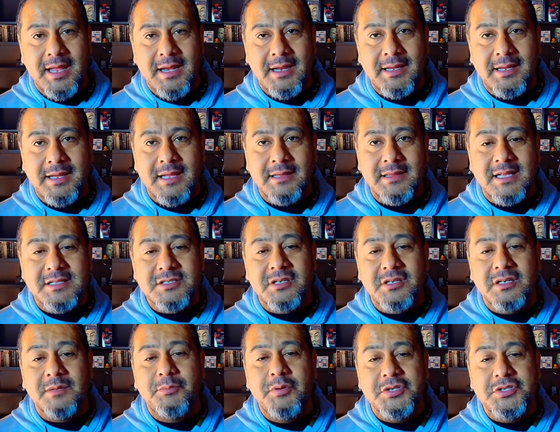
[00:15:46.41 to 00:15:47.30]
And again, that's
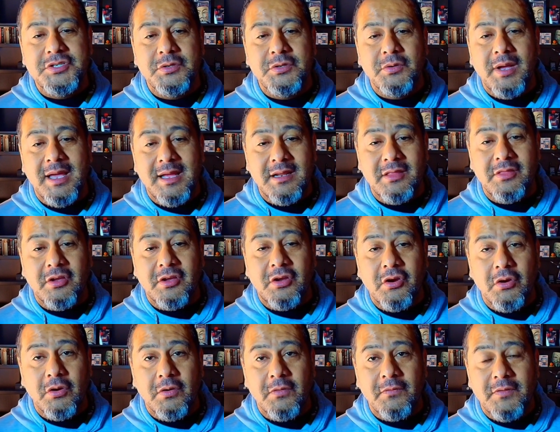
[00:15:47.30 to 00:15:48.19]
going to put you ahead of the
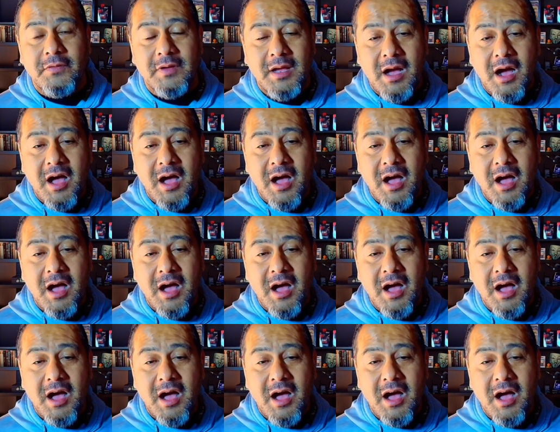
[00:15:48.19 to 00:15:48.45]
curve